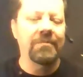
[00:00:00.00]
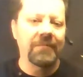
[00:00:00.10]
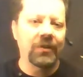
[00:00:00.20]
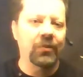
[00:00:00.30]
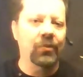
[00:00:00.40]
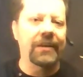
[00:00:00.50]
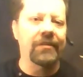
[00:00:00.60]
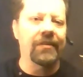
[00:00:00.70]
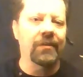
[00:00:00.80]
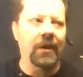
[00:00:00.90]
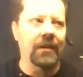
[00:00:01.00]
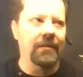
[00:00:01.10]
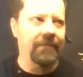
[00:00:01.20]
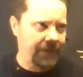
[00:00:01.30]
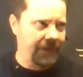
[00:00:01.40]
greater than 1
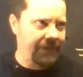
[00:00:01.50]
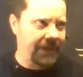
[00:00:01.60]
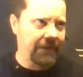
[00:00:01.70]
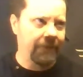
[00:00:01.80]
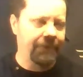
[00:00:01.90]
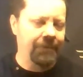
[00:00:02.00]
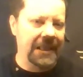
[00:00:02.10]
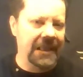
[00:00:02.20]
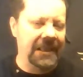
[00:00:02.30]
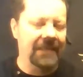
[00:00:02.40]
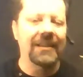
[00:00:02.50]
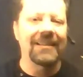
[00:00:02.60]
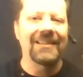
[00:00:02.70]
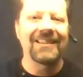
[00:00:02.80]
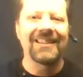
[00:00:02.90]
for the value of P
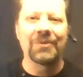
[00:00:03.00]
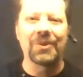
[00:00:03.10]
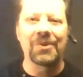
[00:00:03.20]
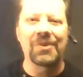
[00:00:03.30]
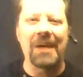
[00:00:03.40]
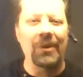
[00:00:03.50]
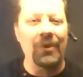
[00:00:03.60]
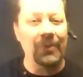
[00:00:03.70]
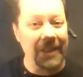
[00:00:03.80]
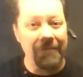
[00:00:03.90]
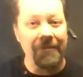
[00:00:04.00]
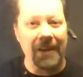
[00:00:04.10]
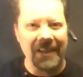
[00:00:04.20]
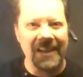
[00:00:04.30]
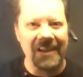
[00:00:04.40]
will trap only a
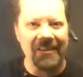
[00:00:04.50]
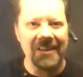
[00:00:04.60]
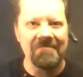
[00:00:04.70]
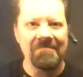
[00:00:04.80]
finite area.